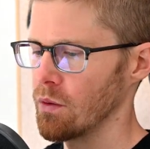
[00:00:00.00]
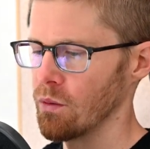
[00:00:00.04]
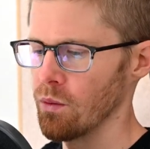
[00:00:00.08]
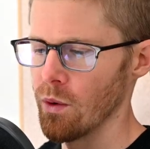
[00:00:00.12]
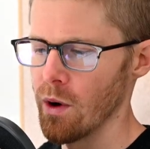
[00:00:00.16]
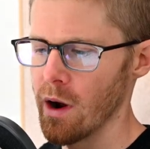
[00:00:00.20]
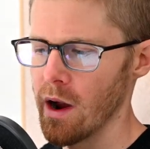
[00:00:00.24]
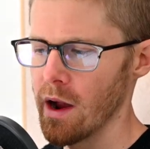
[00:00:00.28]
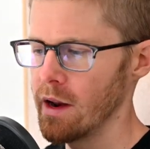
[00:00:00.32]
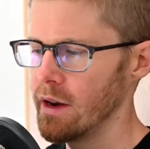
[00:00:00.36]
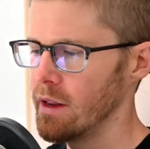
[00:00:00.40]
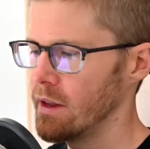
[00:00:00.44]

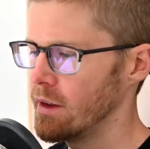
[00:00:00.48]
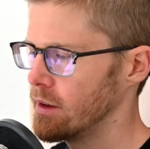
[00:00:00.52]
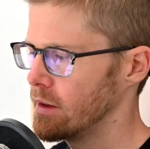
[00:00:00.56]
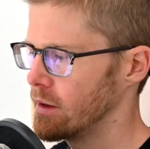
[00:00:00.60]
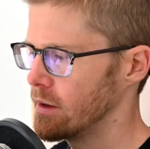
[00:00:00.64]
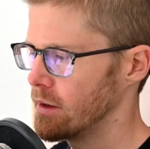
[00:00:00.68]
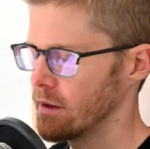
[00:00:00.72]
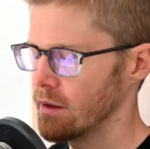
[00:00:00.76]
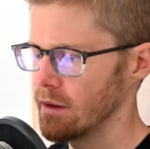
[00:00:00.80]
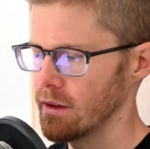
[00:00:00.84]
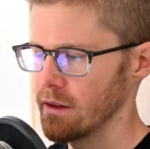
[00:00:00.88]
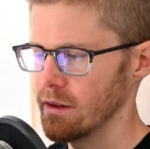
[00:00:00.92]

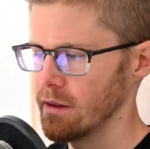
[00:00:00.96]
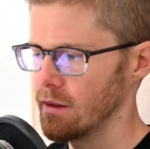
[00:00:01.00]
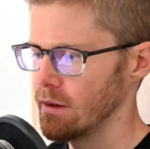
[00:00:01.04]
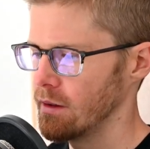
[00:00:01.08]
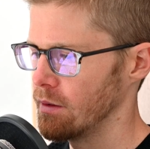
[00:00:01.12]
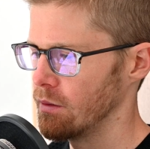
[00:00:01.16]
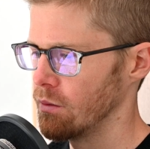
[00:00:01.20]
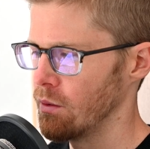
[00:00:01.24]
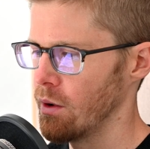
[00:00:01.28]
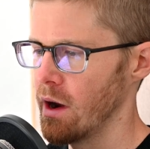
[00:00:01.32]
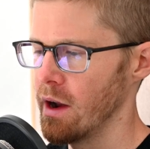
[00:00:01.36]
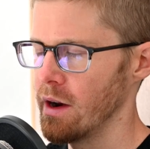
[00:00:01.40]
writing,
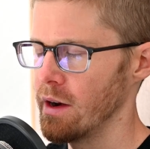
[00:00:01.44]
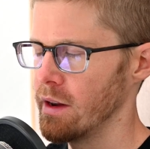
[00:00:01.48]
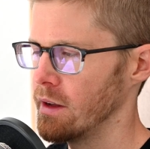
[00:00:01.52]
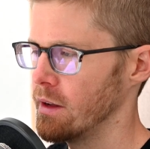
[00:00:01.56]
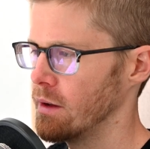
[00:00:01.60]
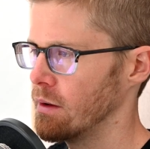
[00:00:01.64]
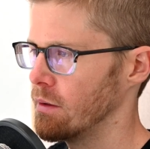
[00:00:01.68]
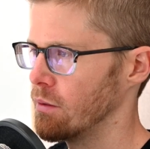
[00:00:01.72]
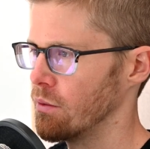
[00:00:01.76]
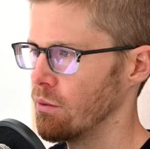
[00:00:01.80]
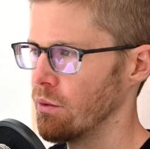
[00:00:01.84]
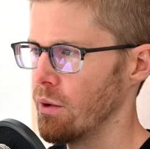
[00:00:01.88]

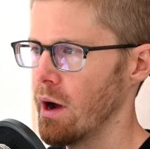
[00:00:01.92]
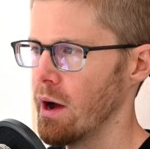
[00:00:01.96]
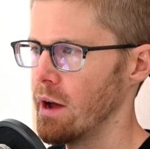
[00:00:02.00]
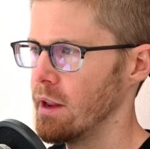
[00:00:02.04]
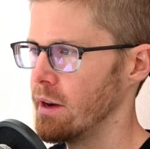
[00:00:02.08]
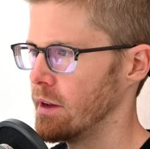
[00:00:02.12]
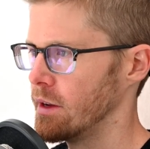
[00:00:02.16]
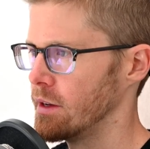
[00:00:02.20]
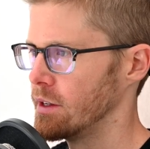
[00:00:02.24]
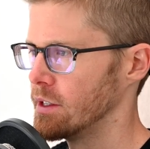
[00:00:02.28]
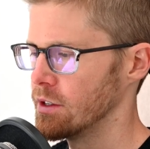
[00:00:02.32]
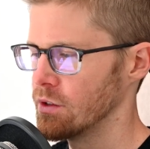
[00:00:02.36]

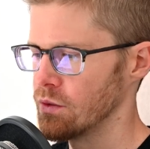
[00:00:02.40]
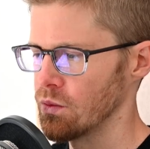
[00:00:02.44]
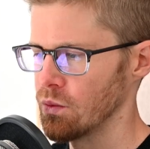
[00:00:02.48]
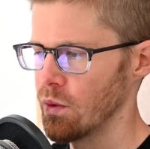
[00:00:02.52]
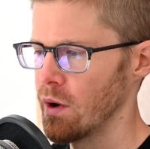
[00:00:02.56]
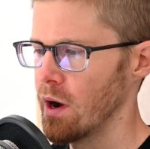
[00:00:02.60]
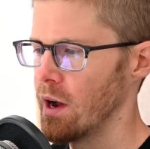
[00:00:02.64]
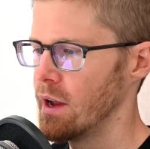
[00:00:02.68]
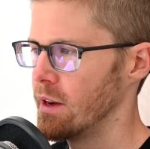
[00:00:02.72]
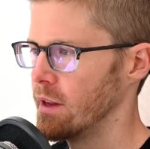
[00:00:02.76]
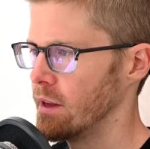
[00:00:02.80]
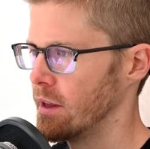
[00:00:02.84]
writing, just
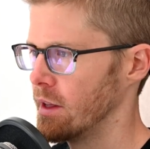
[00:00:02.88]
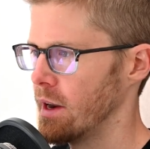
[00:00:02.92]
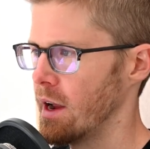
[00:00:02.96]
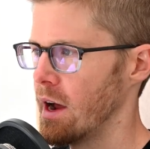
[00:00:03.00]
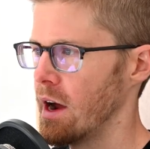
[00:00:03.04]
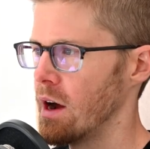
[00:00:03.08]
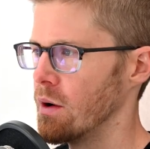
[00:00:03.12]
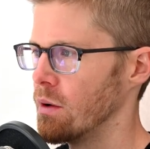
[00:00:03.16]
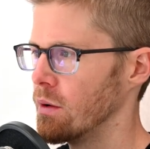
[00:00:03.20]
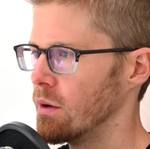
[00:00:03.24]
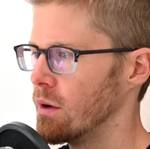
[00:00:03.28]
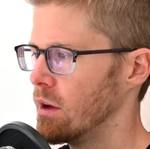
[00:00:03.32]
writing it
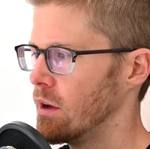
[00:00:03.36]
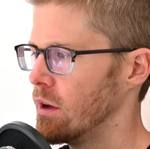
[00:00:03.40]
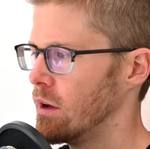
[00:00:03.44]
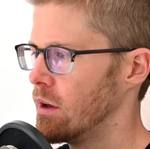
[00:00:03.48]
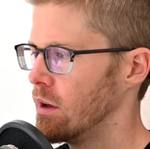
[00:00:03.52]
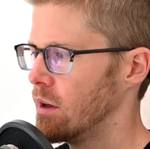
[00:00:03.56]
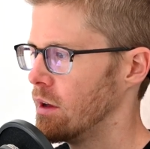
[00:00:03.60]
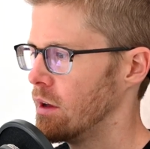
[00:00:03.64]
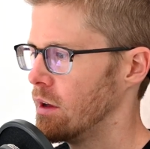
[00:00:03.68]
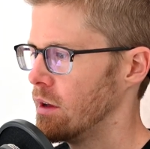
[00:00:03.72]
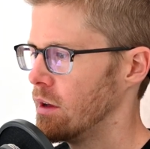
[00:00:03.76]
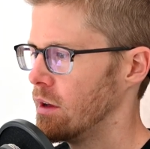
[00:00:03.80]
out,
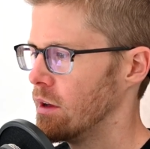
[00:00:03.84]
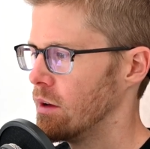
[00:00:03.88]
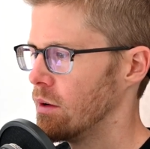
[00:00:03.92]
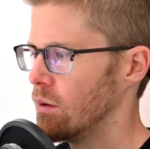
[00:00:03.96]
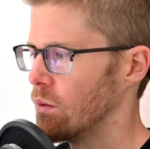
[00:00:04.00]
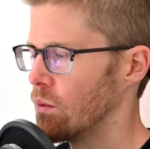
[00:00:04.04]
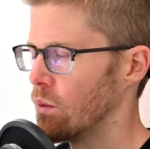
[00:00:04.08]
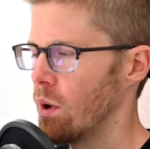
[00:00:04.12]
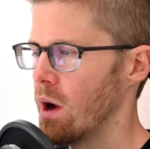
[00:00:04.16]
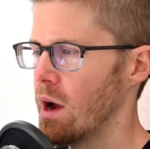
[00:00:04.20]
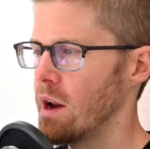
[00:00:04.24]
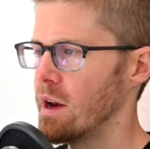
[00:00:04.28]

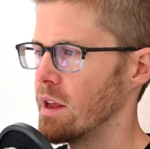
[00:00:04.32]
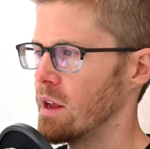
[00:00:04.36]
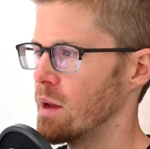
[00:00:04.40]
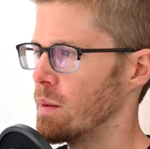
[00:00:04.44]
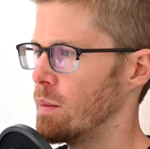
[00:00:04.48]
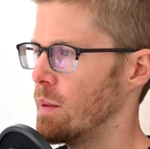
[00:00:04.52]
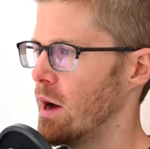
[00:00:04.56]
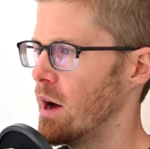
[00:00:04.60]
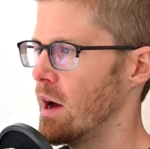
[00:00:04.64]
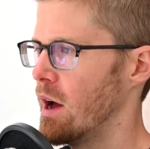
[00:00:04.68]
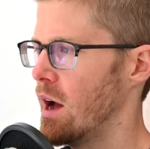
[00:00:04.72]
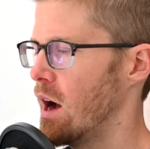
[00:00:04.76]
writing
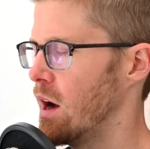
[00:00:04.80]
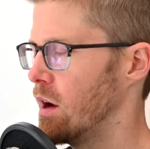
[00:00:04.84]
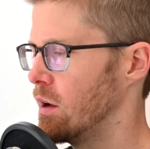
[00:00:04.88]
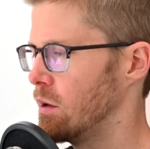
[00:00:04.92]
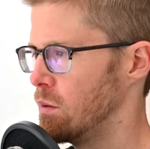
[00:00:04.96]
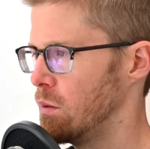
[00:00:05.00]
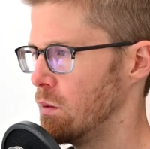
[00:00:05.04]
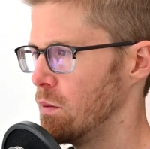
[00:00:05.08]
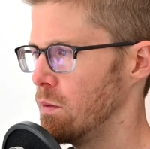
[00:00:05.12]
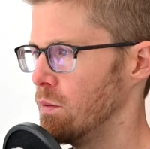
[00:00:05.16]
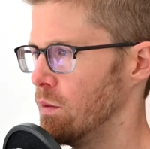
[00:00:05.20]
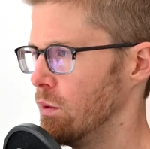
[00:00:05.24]
about how
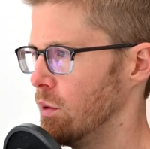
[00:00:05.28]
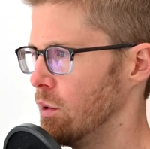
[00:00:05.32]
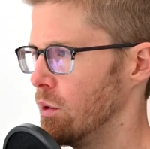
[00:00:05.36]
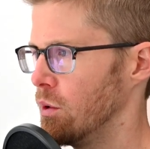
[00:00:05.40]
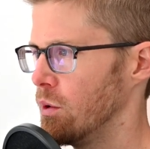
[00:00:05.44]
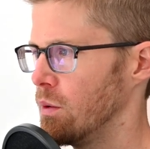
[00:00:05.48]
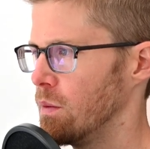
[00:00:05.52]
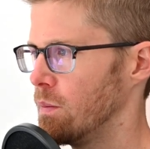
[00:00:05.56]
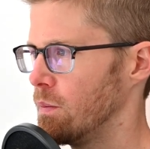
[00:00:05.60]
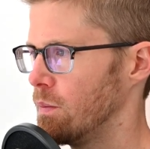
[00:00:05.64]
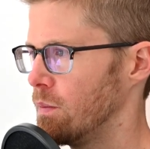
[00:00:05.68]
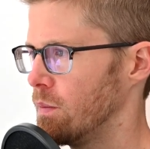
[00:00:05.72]
you
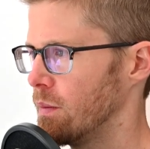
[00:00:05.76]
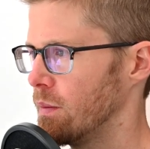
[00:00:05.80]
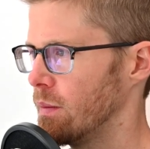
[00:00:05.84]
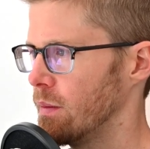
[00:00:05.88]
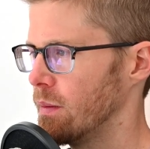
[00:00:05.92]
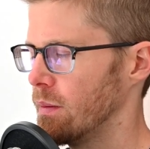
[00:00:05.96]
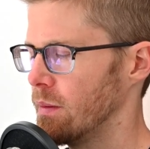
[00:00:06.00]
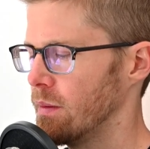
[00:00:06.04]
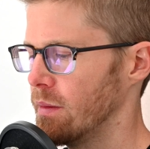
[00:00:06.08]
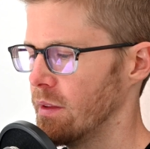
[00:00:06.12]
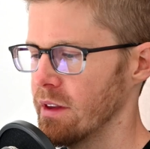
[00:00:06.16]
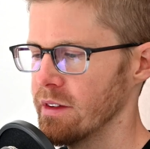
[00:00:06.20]
feel.
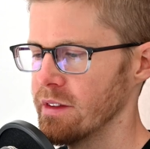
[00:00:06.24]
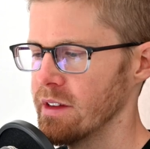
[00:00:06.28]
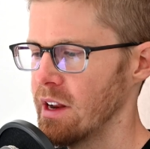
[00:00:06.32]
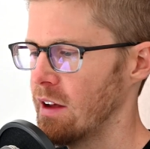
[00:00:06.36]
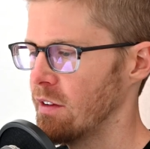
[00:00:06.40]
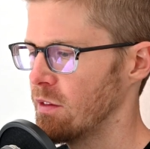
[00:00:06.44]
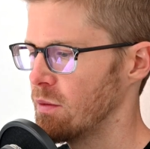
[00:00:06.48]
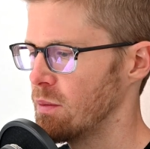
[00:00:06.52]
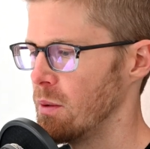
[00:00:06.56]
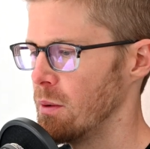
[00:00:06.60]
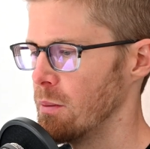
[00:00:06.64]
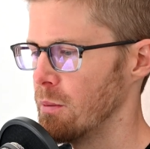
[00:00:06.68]
Doesn't
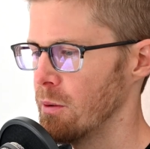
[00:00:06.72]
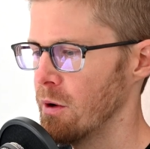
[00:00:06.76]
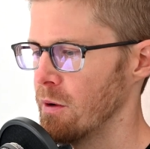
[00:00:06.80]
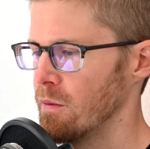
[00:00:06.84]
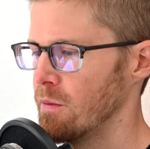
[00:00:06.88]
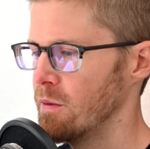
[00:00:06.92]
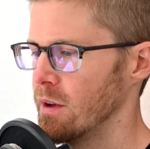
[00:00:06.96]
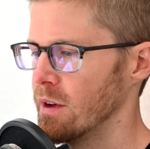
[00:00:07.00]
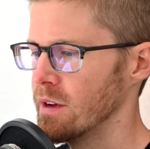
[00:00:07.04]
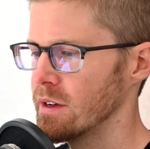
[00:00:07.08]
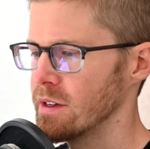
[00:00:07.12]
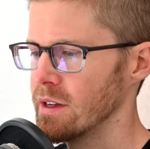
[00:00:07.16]
have to be
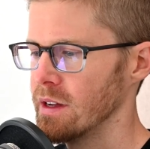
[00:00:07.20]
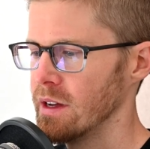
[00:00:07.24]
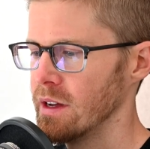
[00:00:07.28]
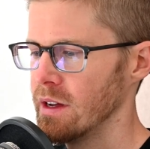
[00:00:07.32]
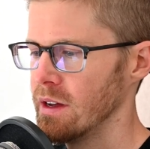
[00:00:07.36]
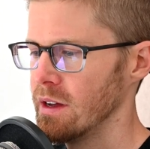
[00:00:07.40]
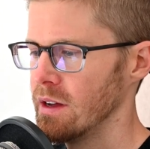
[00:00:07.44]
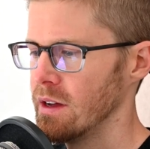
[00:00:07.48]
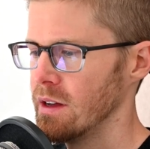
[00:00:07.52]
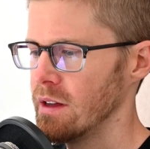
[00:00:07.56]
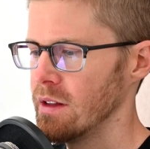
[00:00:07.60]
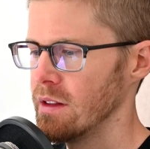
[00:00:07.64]
perfect,
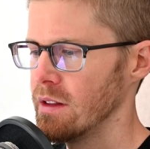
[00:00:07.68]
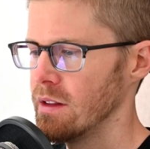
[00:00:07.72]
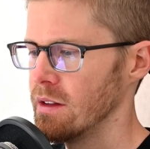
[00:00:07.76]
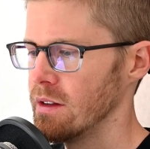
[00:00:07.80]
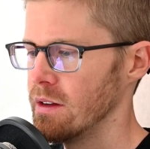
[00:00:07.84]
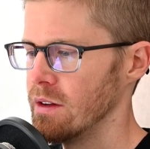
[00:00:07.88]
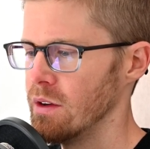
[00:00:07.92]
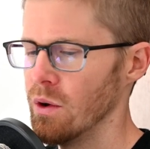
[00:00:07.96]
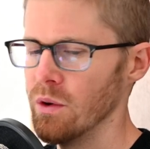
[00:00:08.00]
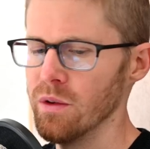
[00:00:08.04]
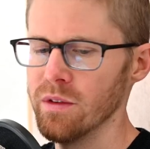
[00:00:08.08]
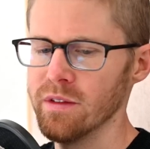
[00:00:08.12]

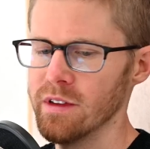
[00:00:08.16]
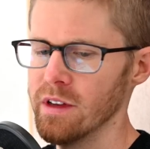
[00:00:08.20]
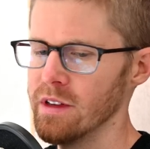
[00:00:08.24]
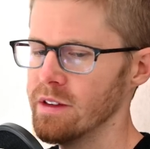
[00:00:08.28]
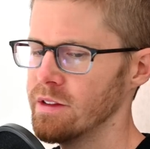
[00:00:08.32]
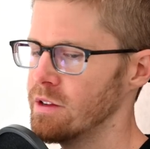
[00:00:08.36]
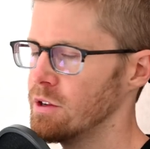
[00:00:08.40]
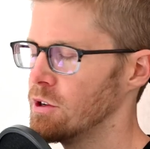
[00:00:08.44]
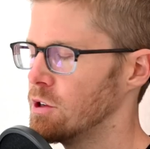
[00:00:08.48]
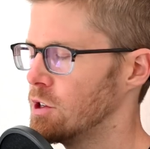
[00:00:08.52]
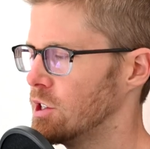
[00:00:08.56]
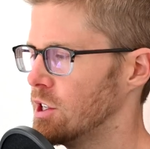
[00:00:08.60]
no
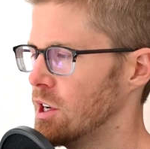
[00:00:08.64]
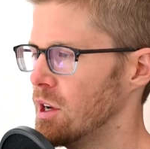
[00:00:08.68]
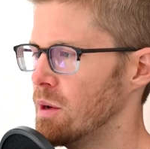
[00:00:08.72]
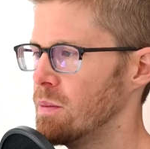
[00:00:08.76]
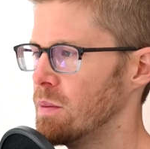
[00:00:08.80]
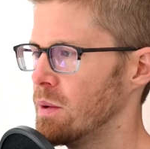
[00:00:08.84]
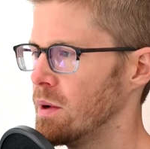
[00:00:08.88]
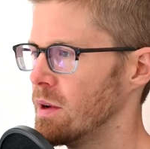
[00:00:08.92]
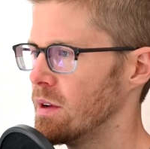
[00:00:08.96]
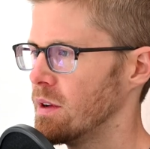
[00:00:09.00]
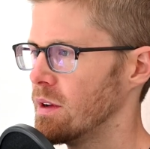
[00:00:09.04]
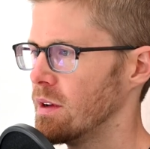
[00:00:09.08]

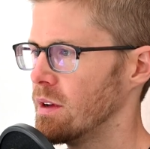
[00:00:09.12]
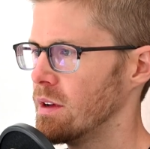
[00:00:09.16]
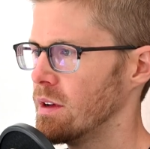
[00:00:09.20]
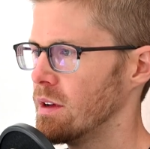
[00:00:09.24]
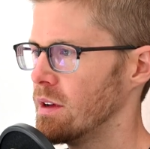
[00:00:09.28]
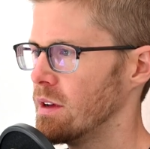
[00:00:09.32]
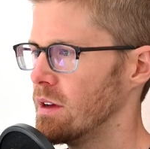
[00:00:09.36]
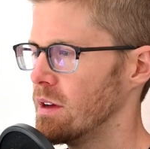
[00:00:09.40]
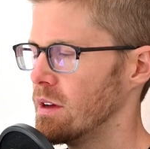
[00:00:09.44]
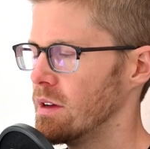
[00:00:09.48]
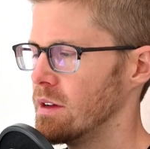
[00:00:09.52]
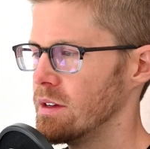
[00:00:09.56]
censorship,
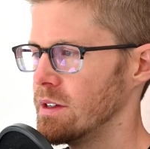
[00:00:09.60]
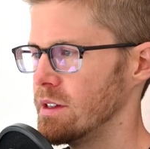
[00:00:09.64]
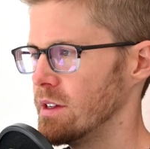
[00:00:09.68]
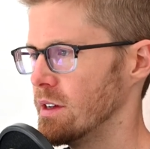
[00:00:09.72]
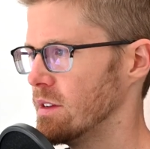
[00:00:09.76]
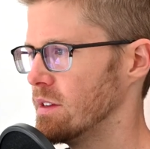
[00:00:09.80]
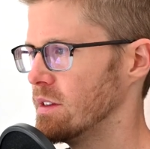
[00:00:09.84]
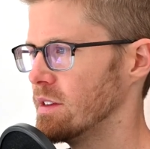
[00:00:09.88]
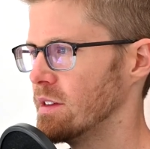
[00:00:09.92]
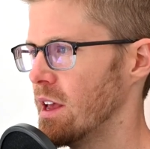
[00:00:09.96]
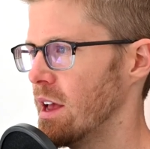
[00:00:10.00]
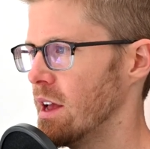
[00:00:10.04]

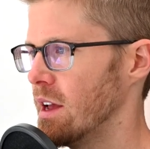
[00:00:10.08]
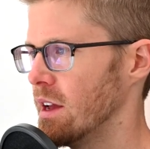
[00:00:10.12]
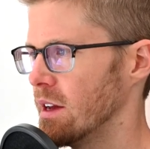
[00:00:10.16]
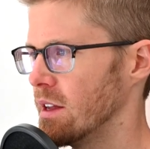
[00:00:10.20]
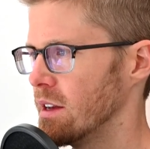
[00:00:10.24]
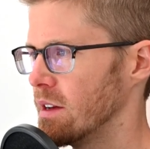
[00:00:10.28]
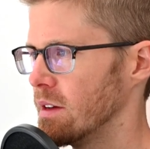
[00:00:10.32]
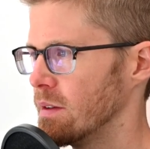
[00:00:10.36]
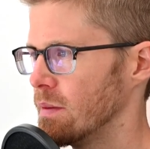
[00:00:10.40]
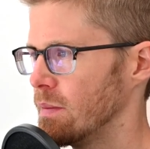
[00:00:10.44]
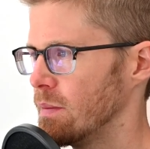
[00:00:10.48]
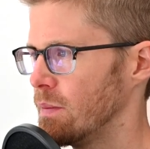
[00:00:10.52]
just say it.